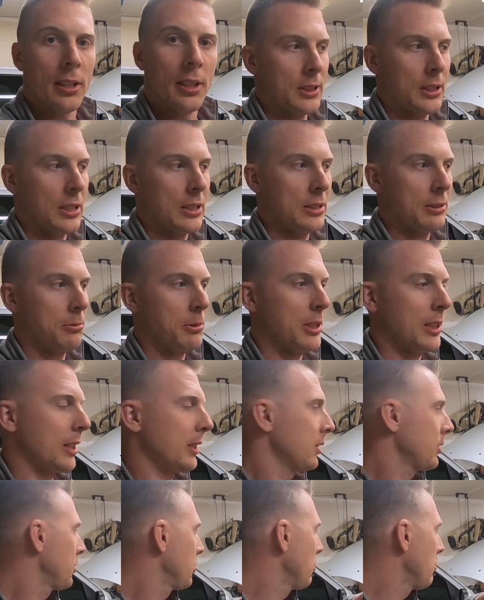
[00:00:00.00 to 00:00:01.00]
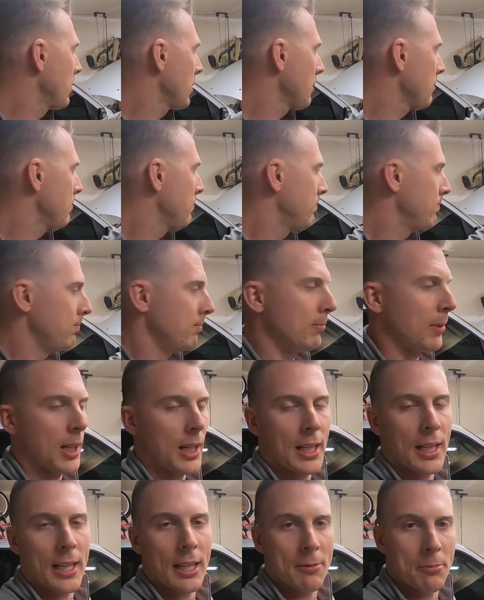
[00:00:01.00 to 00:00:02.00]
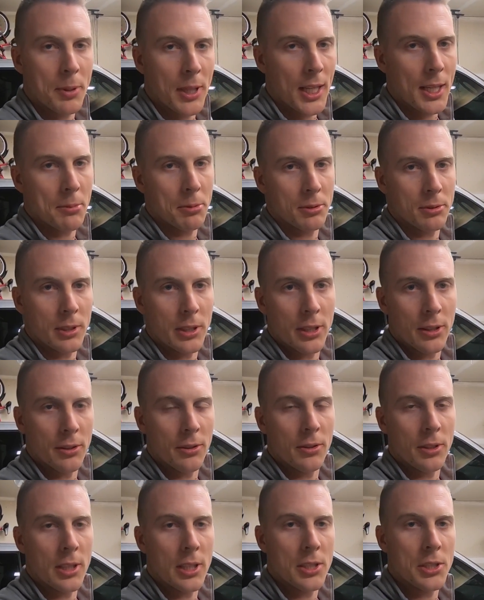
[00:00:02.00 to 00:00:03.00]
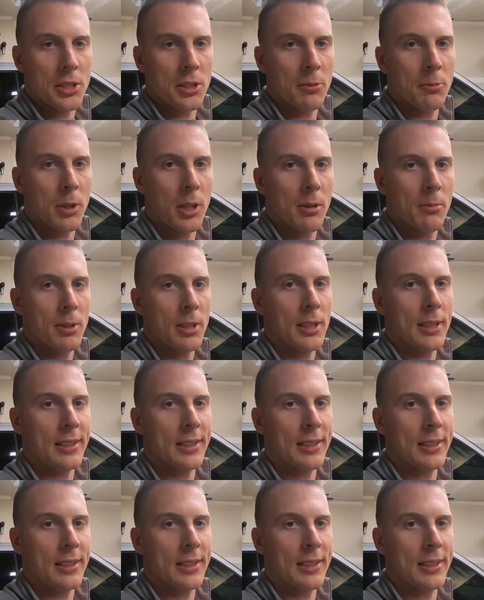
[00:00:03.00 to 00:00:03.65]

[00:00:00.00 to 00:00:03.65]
because we got so many hot pipes running through the engine compartment.